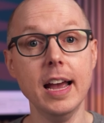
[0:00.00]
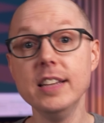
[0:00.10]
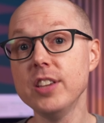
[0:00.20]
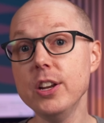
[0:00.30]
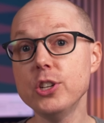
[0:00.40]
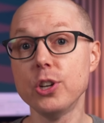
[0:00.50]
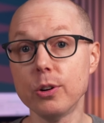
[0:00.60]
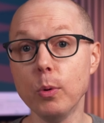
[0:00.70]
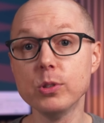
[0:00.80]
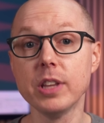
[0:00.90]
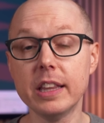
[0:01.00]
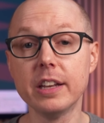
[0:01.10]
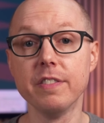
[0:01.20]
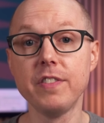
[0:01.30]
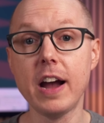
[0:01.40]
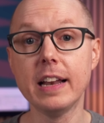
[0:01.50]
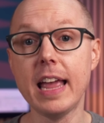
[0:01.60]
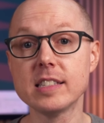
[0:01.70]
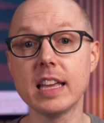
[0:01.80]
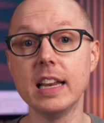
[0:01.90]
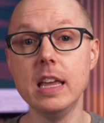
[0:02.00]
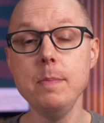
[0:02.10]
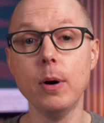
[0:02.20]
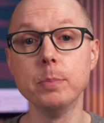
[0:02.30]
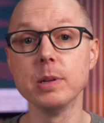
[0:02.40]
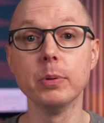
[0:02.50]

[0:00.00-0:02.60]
As such, you're most likely going to find cascading heat pumps